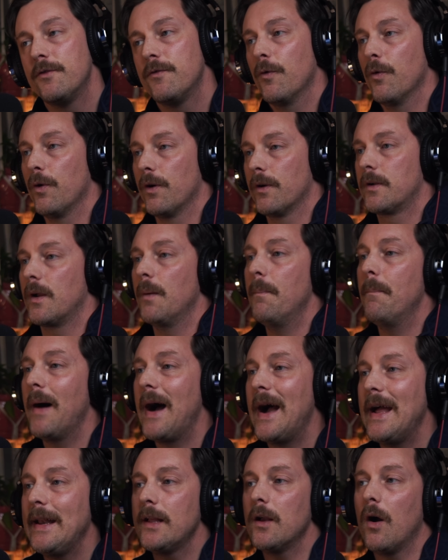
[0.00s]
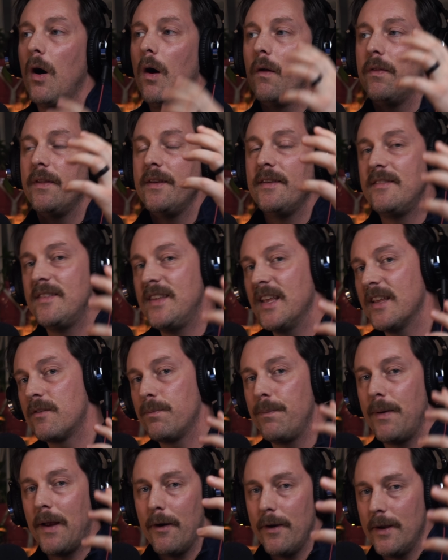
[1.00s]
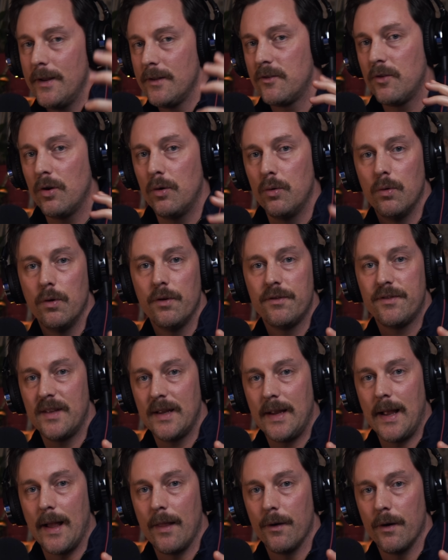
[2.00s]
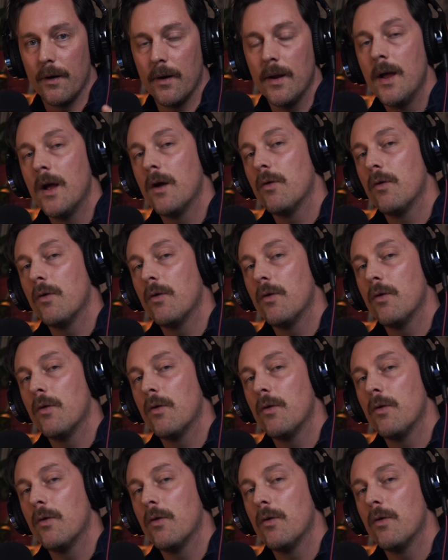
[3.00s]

for combining all these disparate tools together,